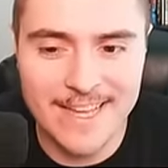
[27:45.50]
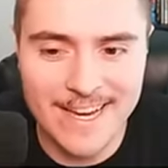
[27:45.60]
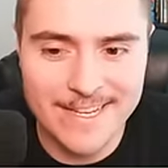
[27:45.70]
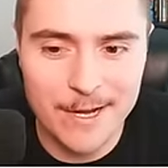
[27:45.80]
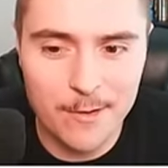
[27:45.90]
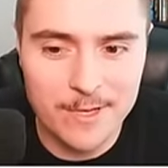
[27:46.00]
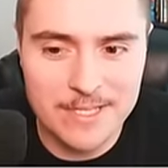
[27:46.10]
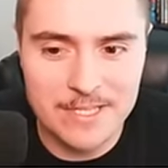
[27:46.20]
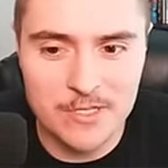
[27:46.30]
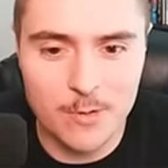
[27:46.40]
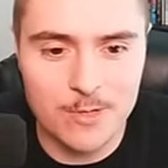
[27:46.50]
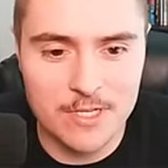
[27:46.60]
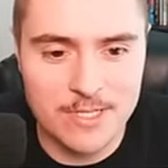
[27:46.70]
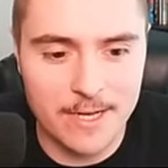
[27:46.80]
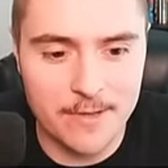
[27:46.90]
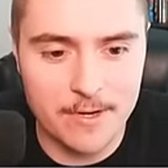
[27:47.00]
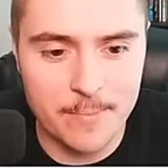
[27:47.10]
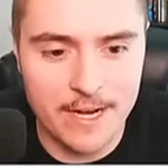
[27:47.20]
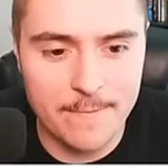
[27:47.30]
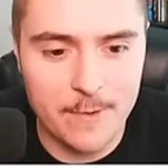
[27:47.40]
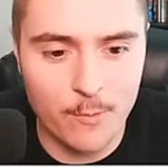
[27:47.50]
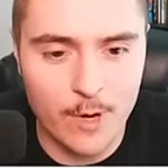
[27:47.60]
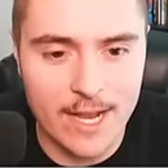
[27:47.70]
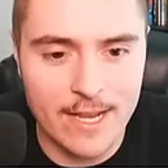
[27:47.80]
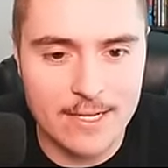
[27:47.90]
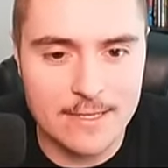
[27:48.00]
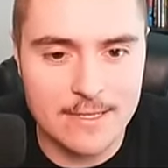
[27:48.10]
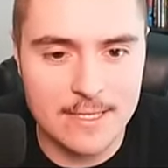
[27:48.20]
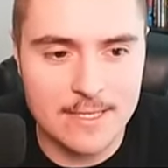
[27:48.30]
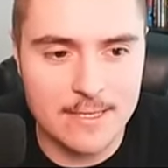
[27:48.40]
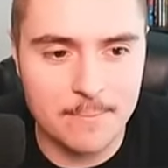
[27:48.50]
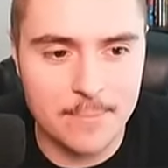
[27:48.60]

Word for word: I know this is Georgia Southern, but I've been waiting to see some